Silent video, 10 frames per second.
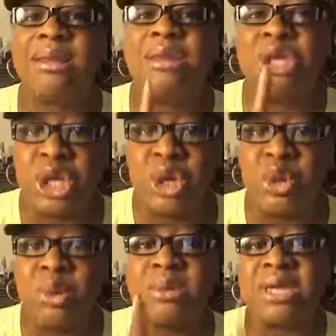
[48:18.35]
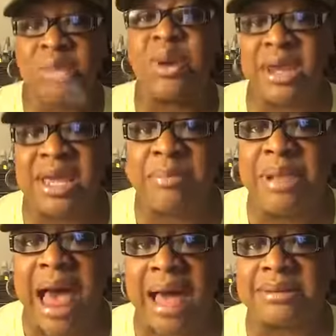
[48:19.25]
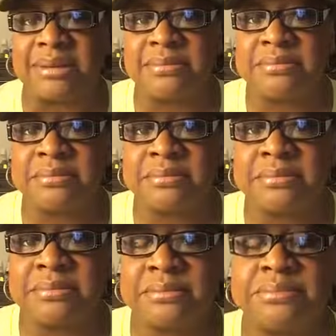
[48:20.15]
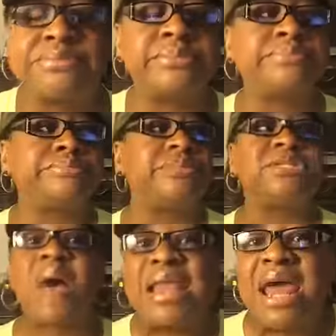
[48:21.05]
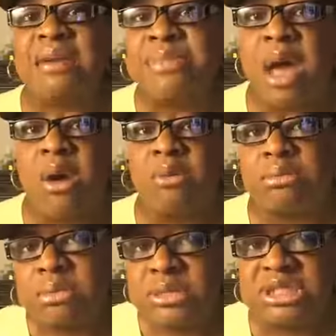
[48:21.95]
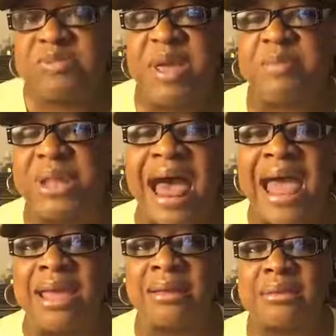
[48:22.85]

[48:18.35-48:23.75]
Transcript: You getting ready to get blocked. So I let him know just being polite.